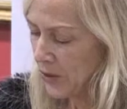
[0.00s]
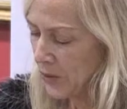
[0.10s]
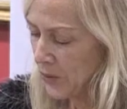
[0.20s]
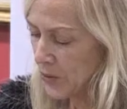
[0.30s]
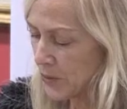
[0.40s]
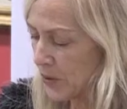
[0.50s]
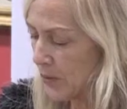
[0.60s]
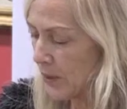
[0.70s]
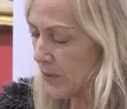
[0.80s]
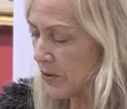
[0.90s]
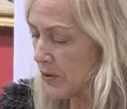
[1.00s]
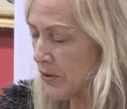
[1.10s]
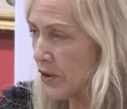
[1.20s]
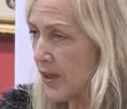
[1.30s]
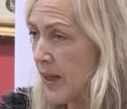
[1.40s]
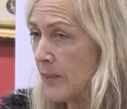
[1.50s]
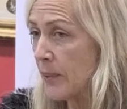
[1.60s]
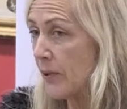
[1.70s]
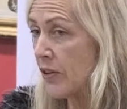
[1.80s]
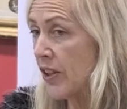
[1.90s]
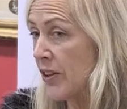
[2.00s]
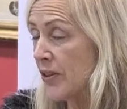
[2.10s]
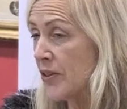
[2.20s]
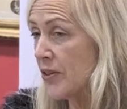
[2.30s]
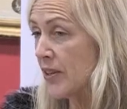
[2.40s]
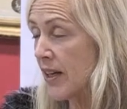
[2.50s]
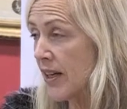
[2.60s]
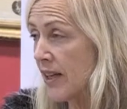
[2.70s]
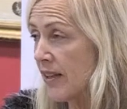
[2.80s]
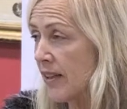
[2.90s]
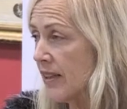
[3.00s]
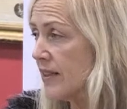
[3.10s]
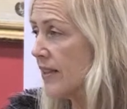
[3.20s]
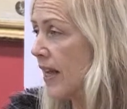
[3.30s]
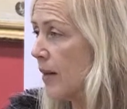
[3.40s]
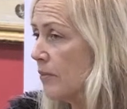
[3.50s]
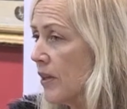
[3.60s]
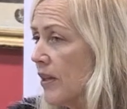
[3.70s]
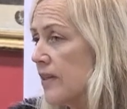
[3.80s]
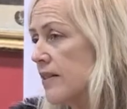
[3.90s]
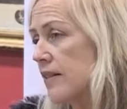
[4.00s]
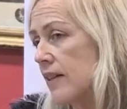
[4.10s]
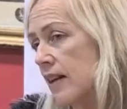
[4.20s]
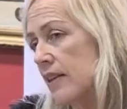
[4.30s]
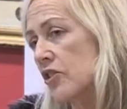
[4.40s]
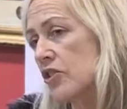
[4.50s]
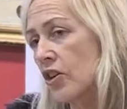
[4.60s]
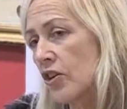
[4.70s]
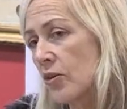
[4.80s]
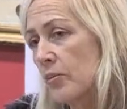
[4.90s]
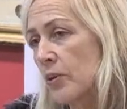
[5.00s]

who was with the rebels for a couple of years and escaped and is at the start of the